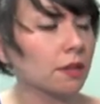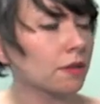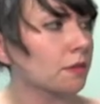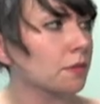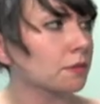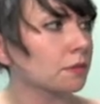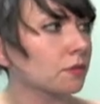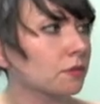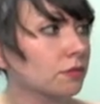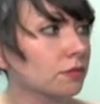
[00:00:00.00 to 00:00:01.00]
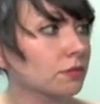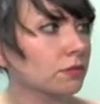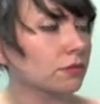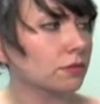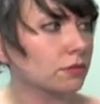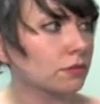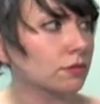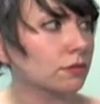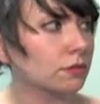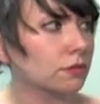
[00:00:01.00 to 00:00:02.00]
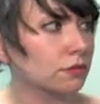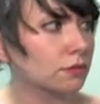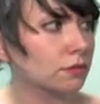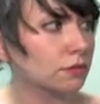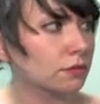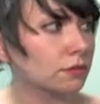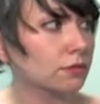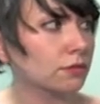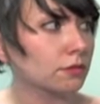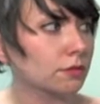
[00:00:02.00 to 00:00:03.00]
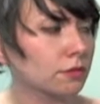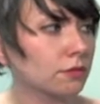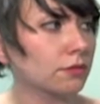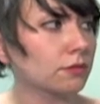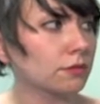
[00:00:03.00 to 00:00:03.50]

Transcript: No words are spoken by the person on screen.